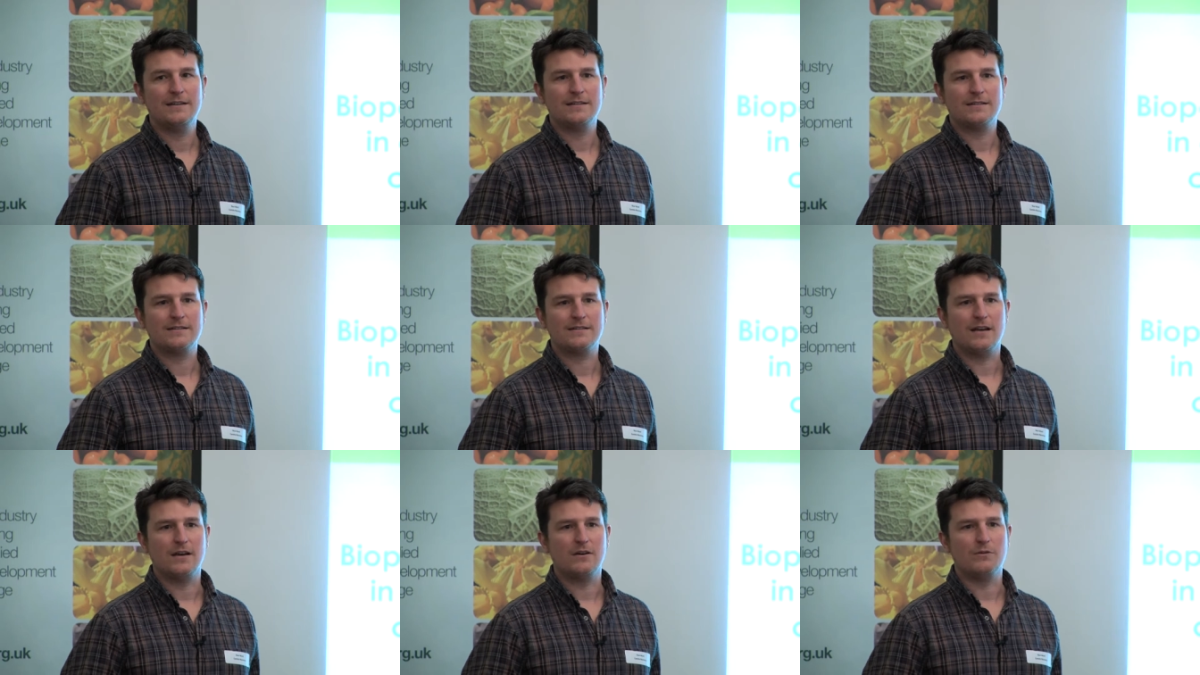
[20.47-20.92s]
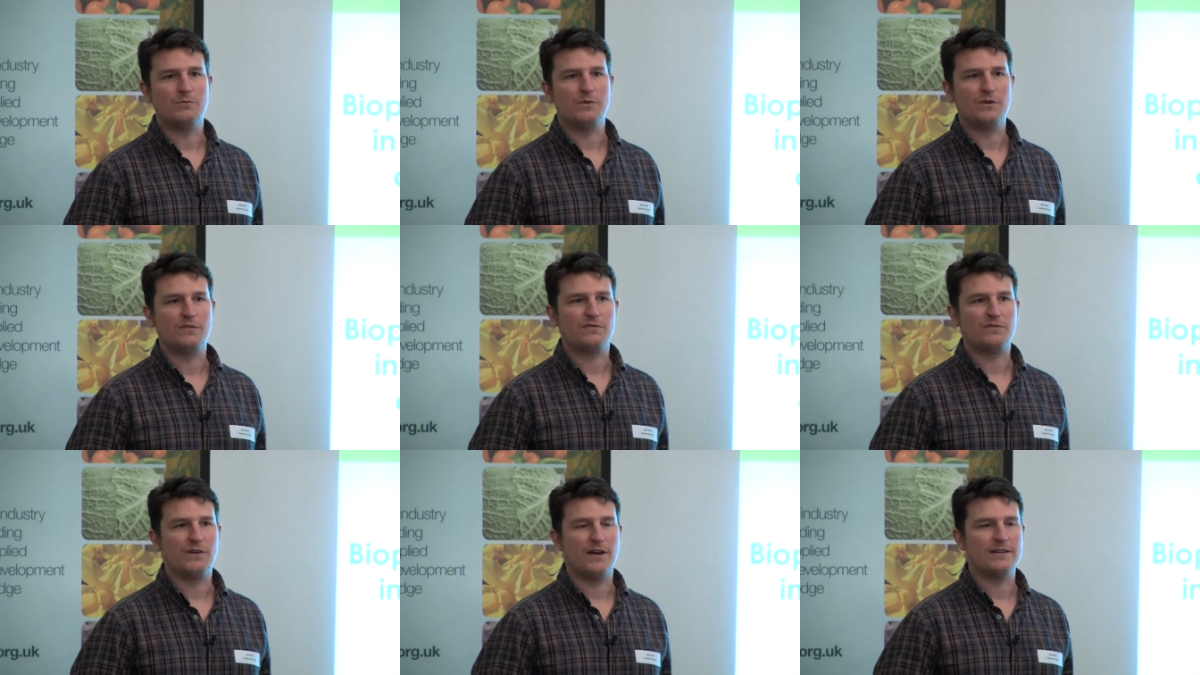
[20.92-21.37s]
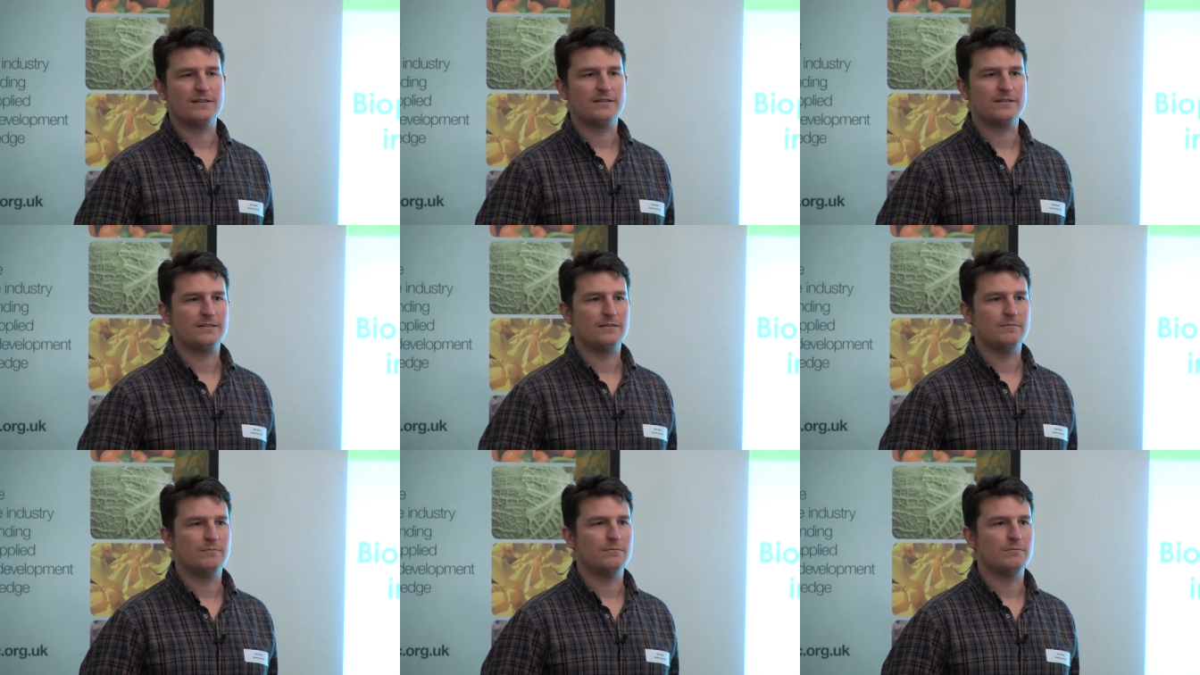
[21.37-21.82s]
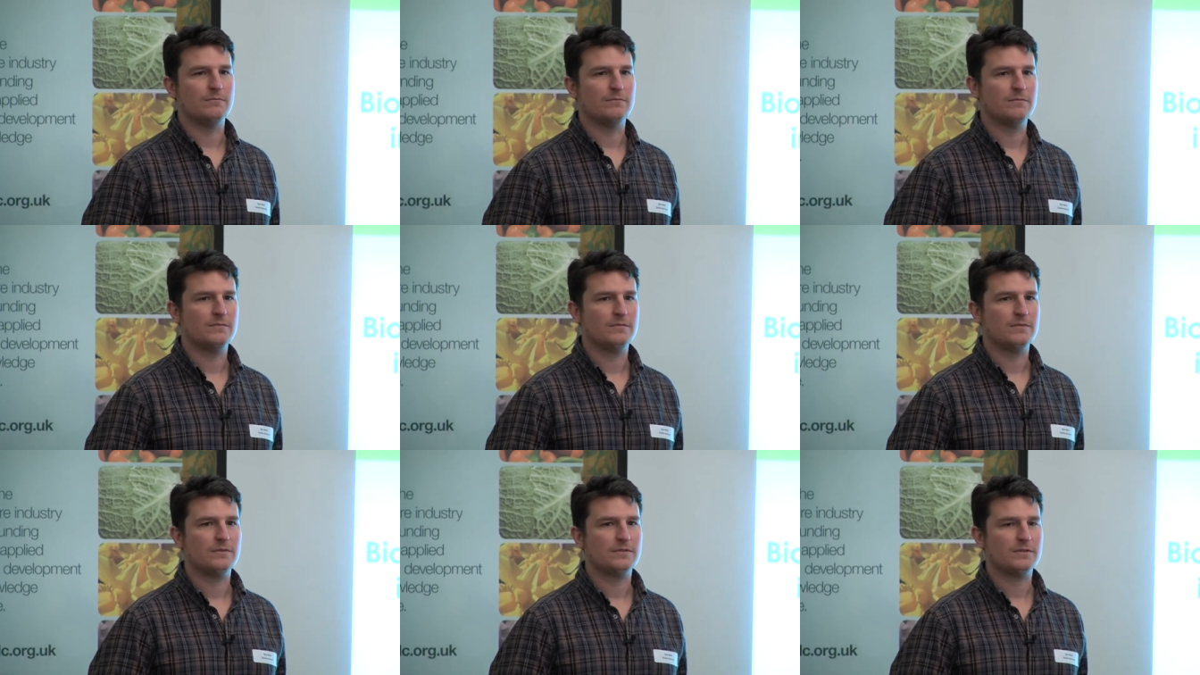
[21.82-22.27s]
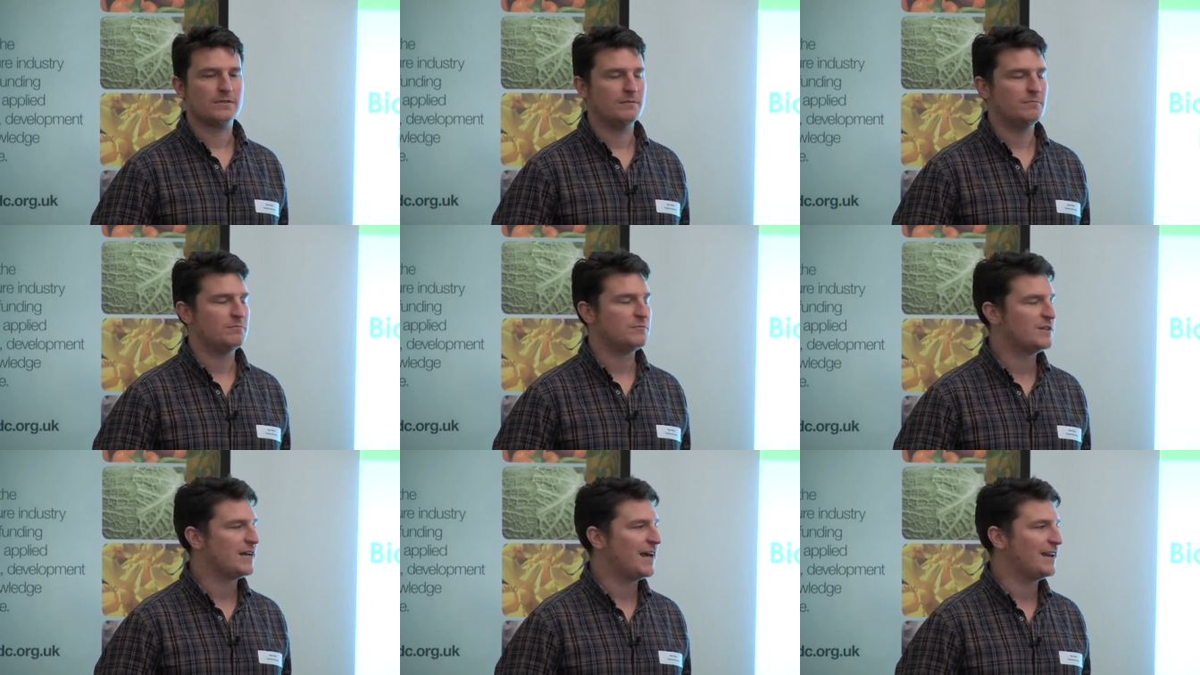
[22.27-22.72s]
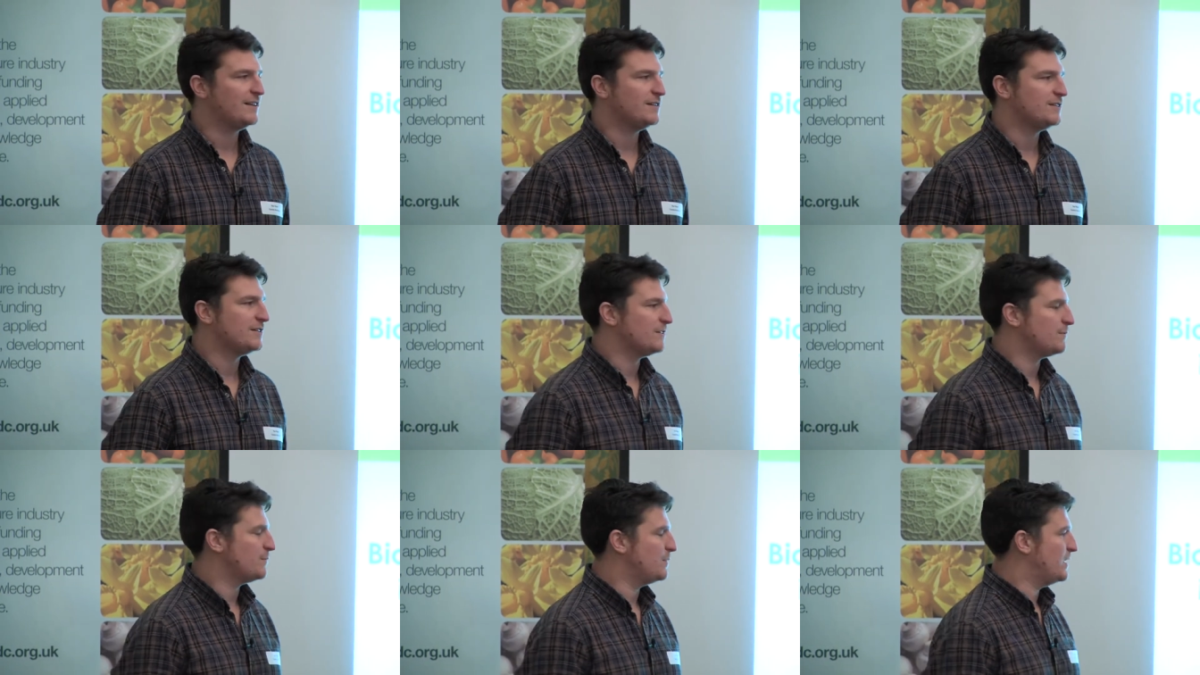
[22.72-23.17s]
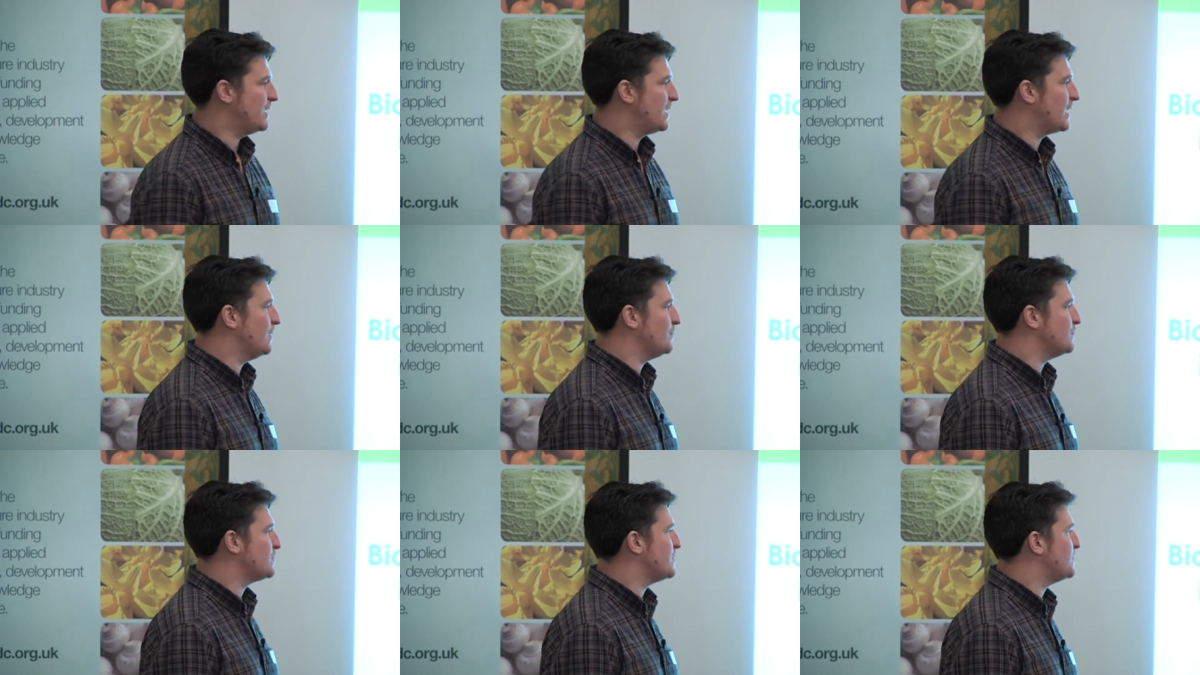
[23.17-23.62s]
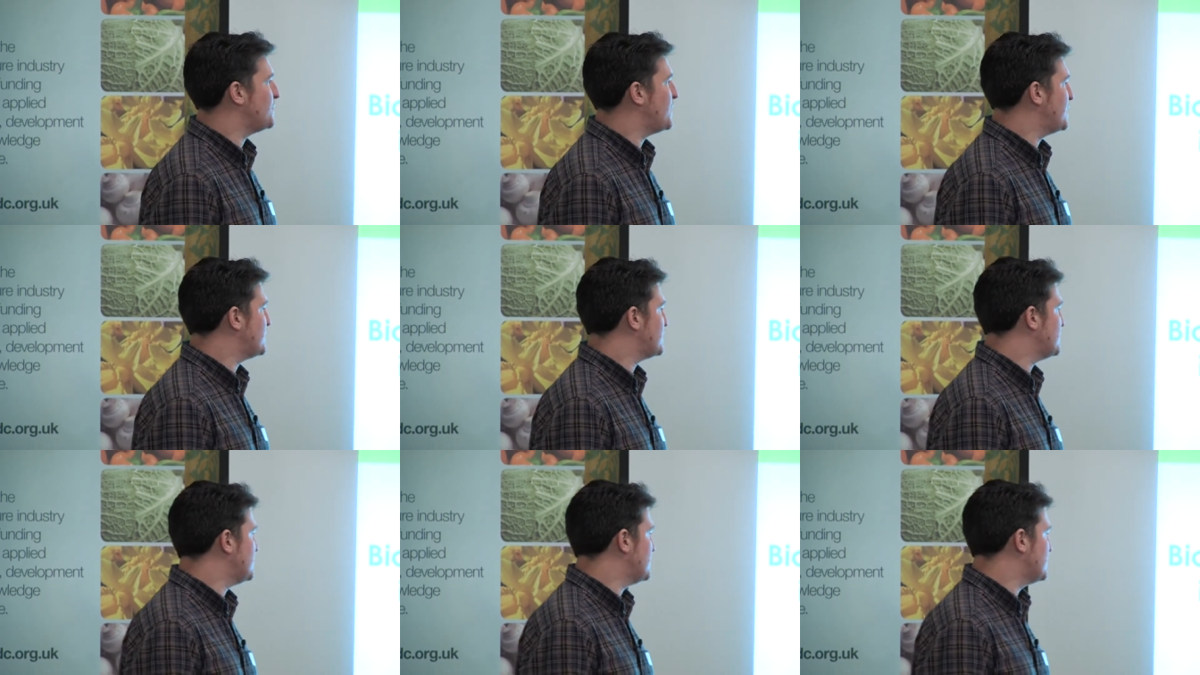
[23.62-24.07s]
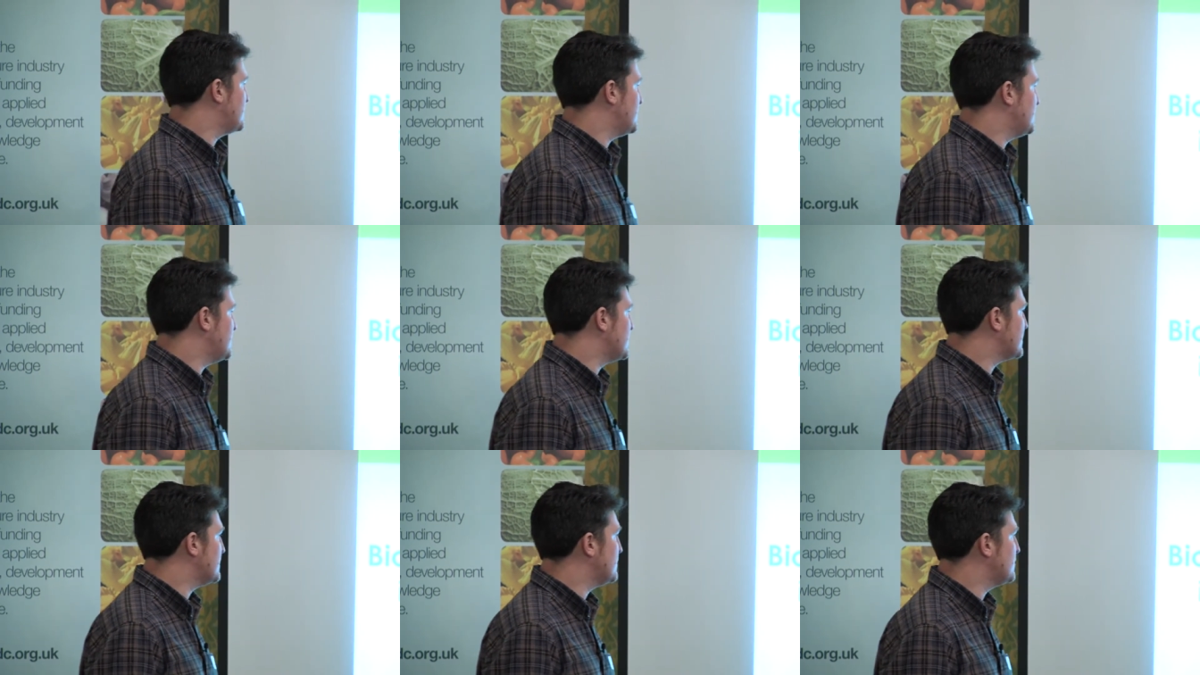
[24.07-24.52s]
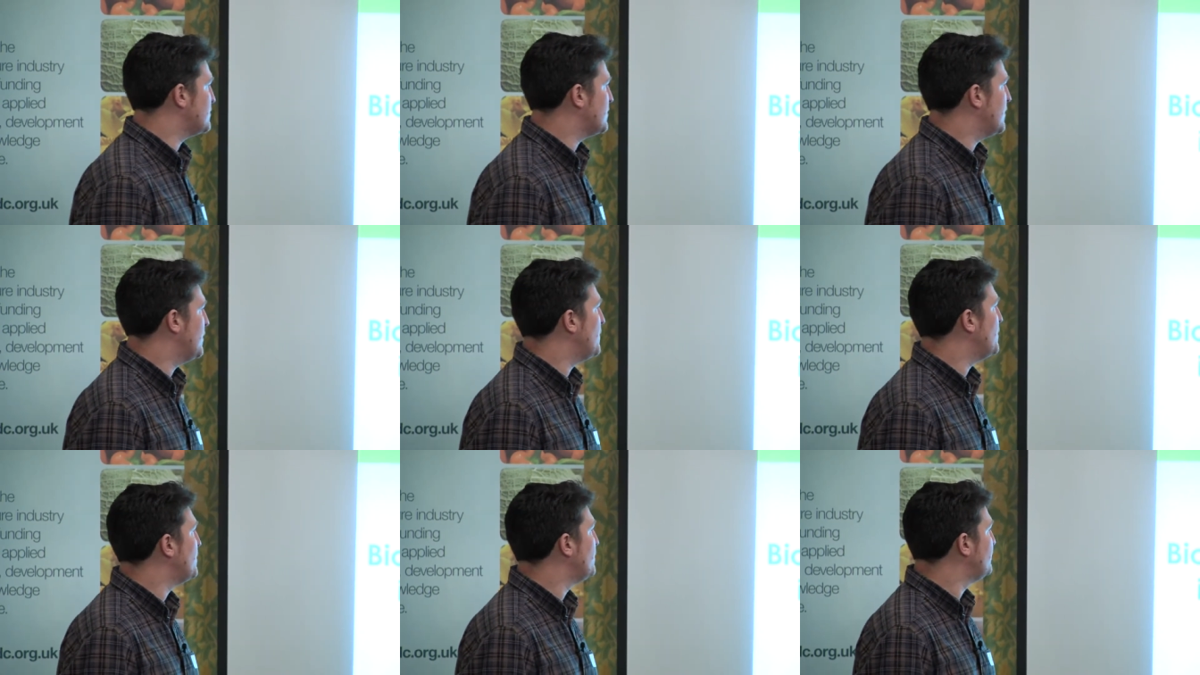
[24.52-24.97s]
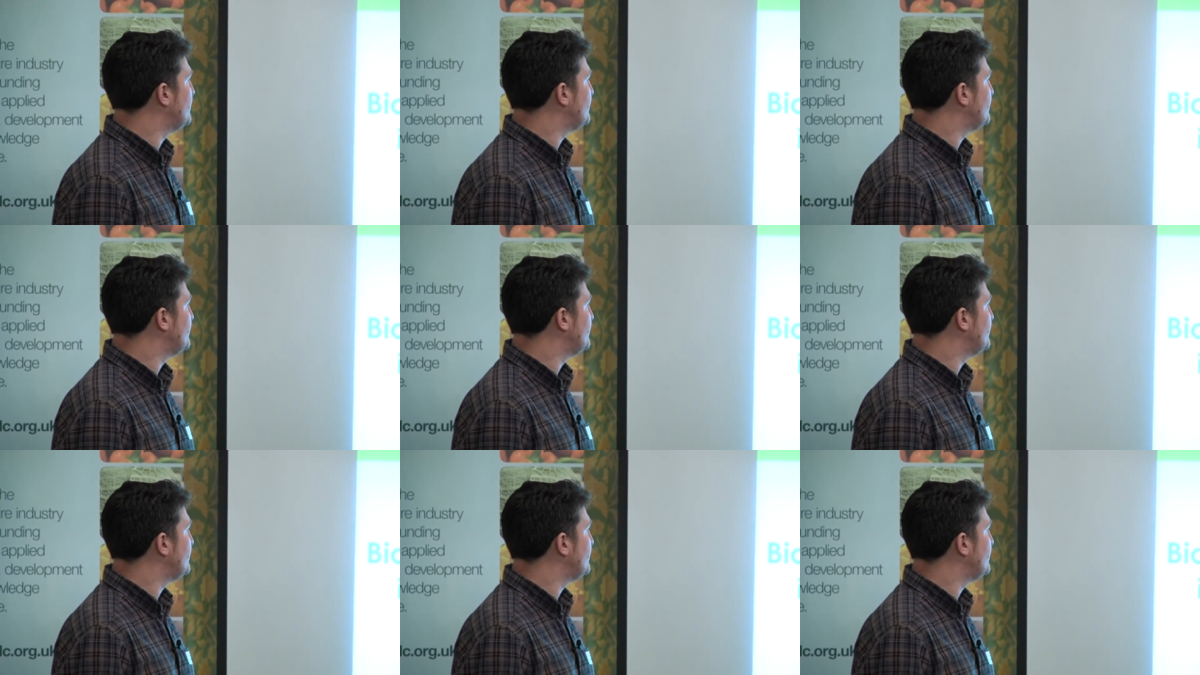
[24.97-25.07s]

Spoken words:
so we faced some challenges when it comes to pest and disease control.